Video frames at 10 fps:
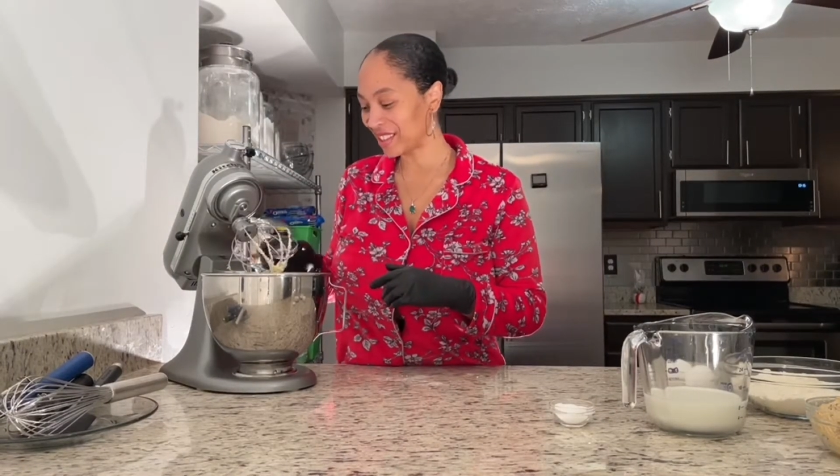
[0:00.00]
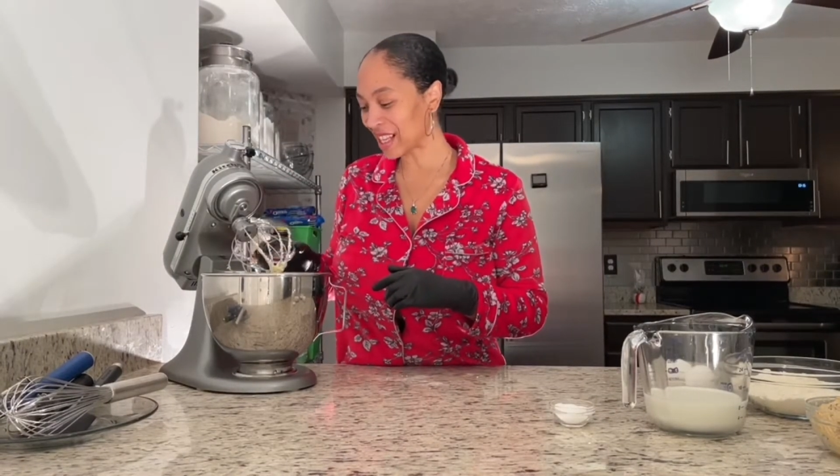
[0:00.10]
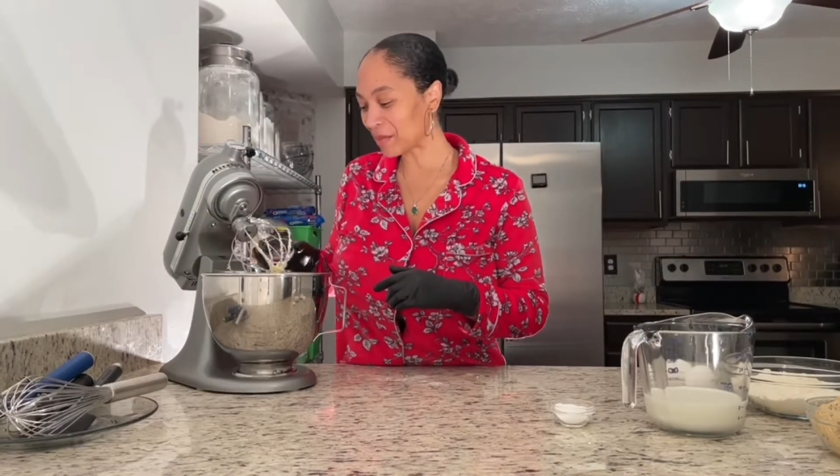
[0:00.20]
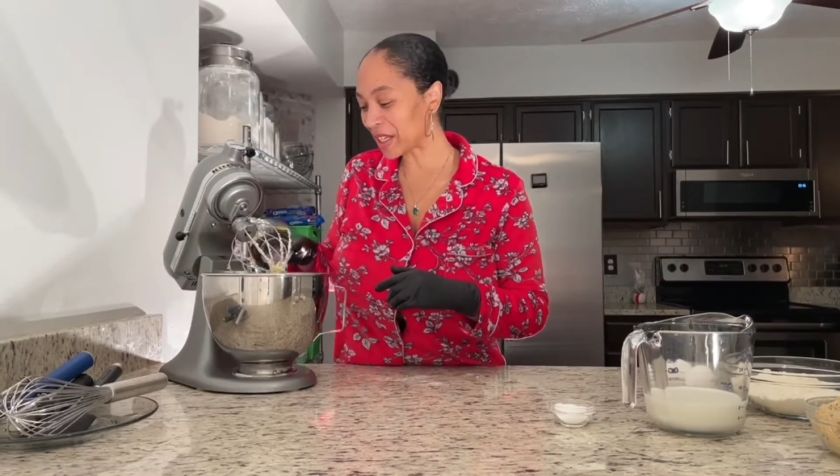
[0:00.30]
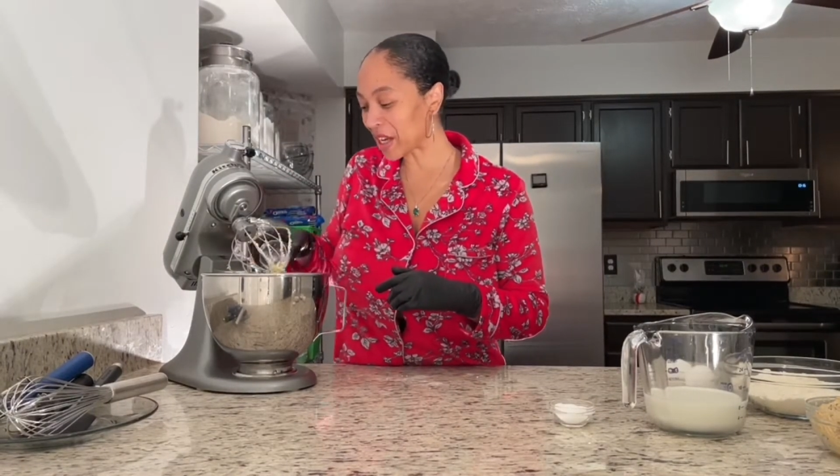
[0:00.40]

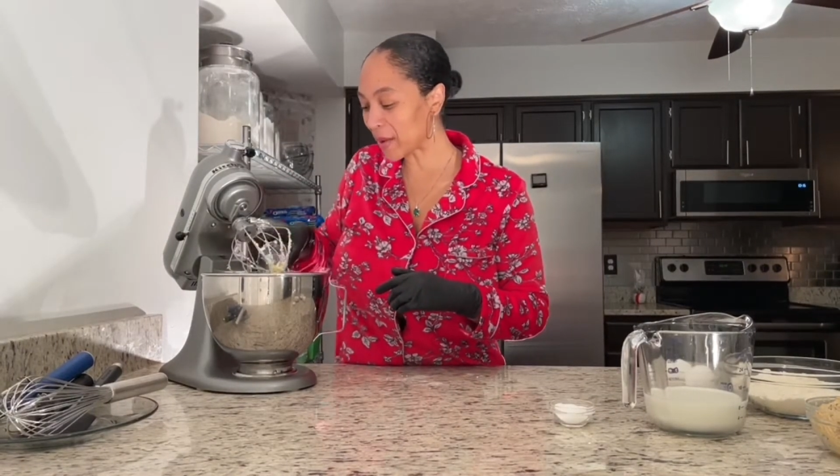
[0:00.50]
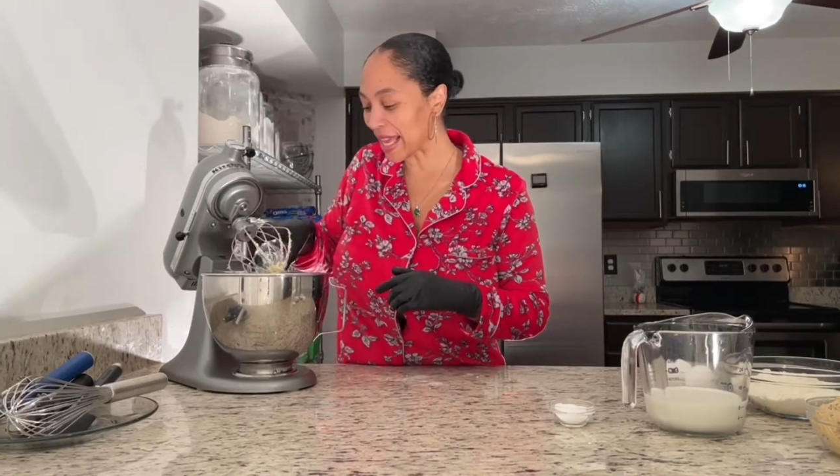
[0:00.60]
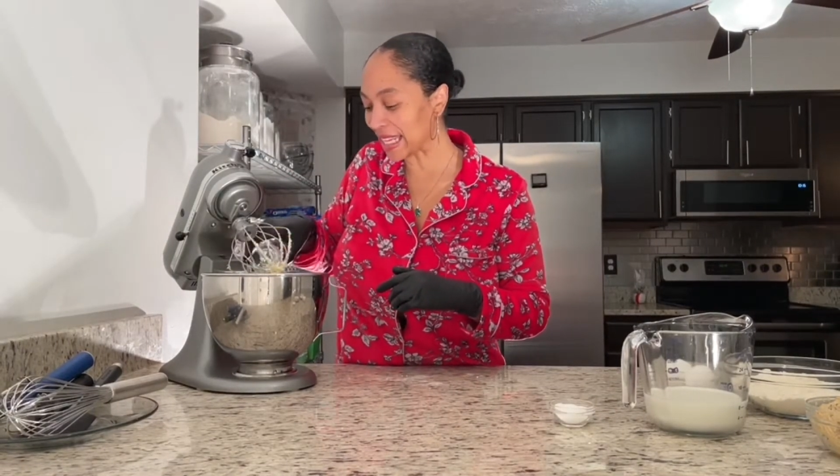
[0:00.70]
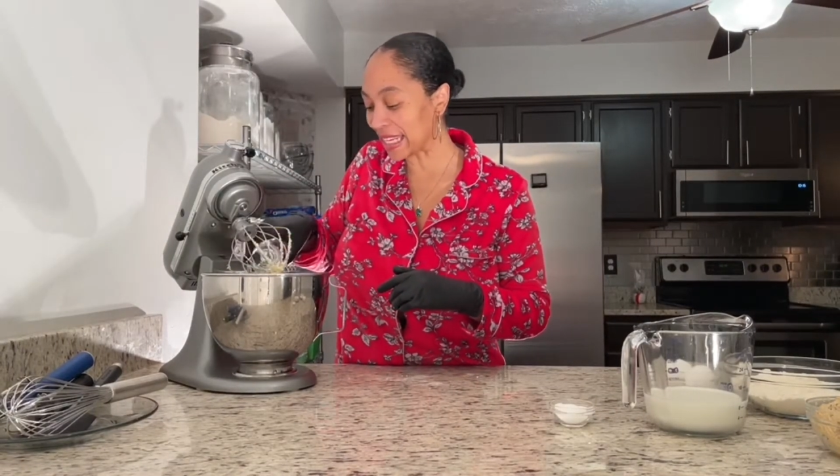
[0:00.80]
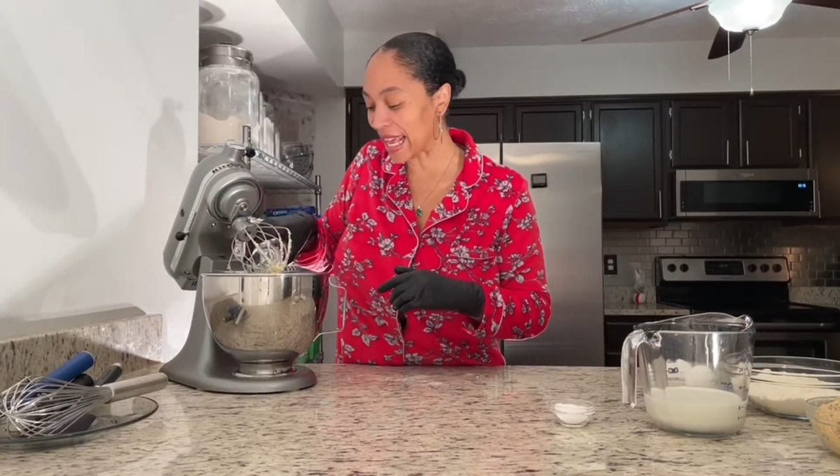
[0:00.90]
I'm going to go
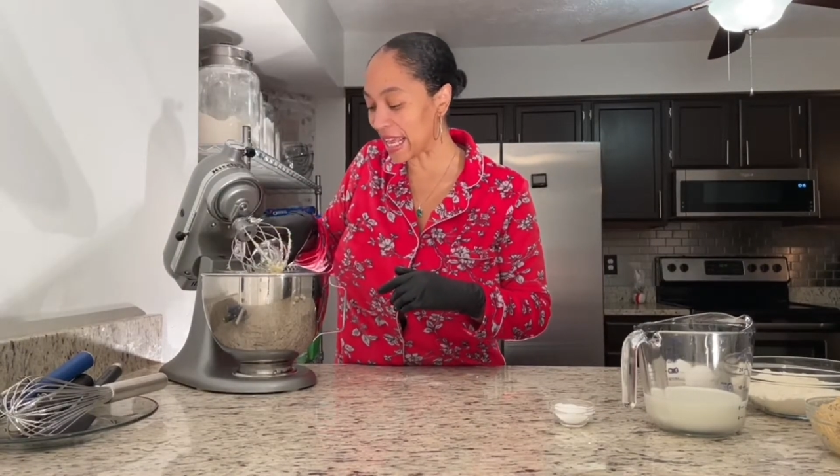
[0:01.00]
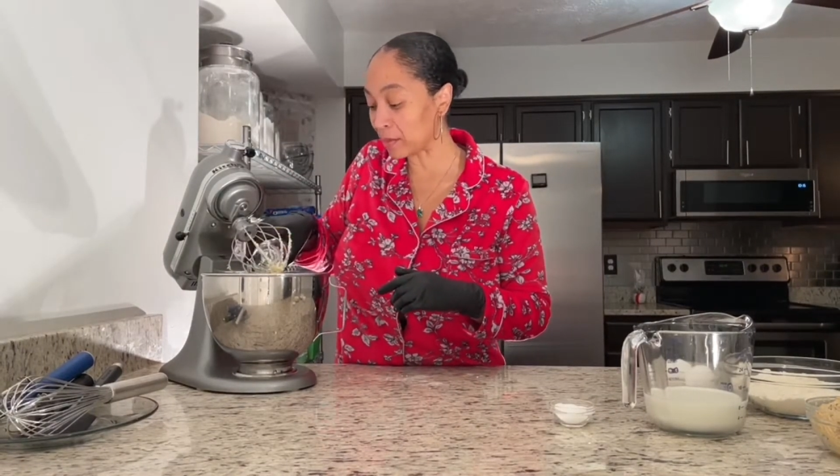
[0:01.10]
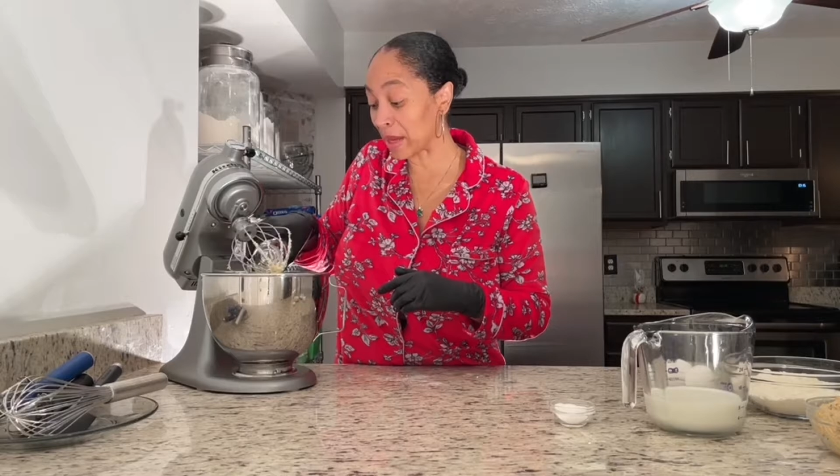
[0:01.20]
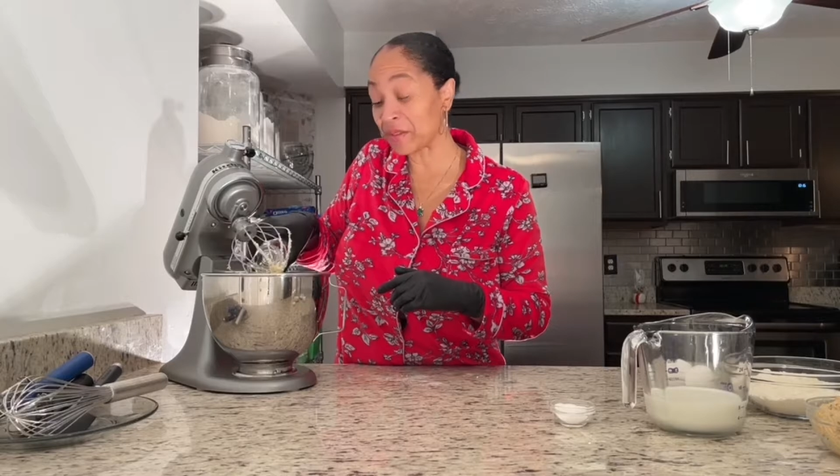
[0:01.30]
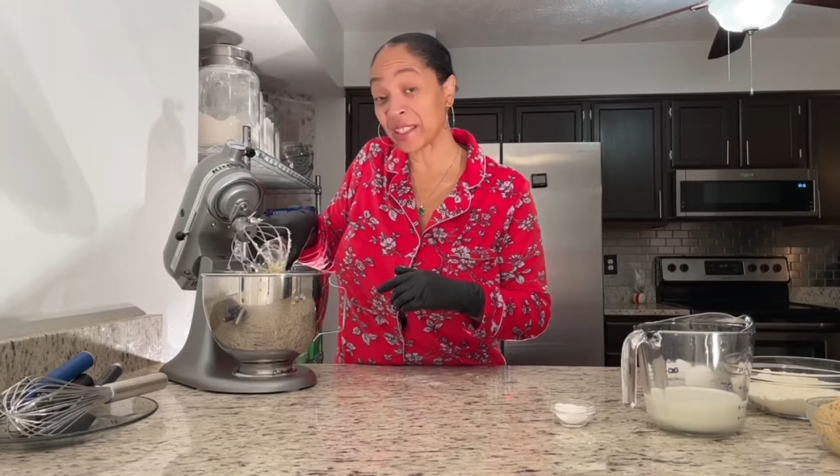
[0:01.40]
ahead and
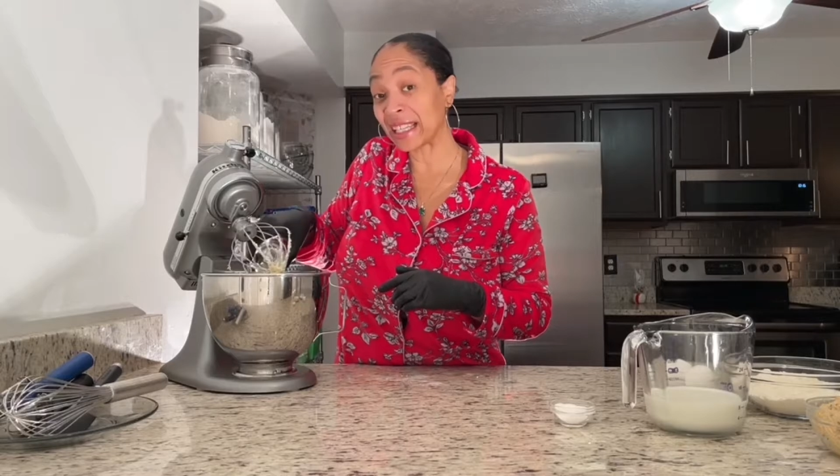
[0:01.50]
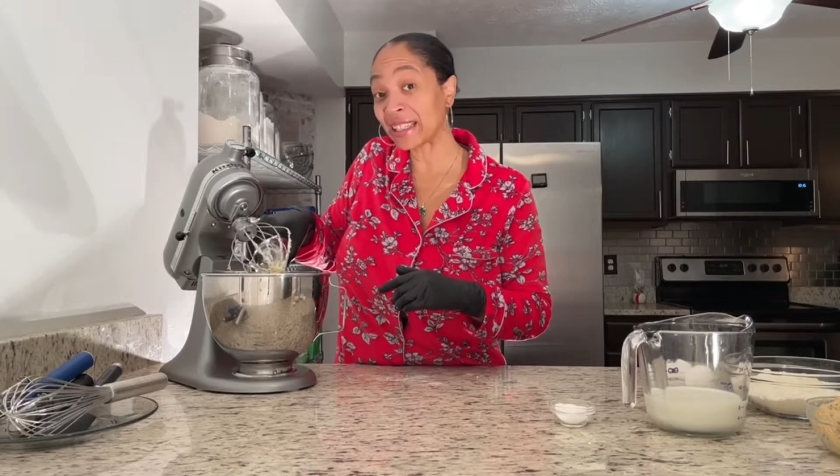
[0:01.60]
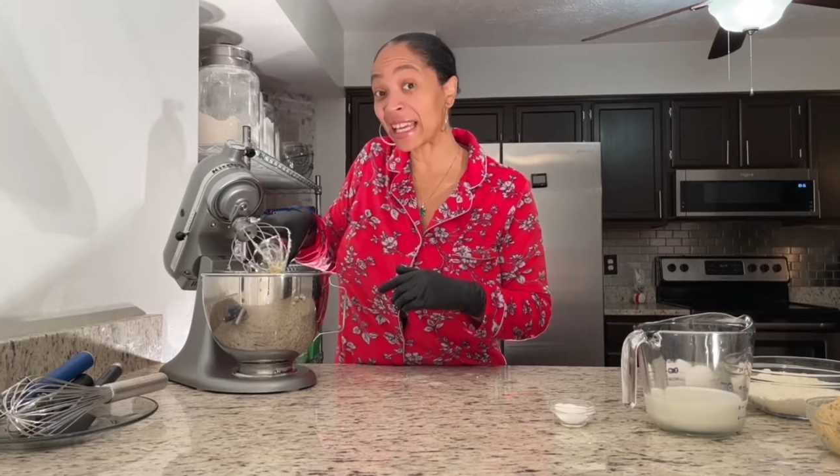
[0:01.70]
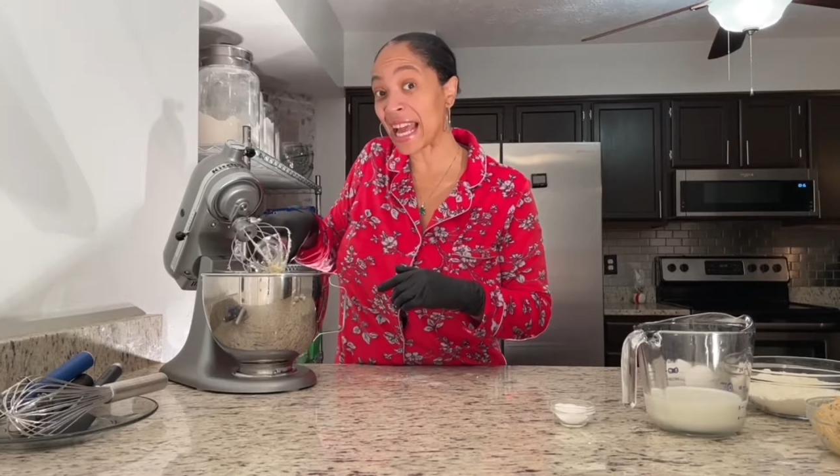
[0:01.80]
add my vanilla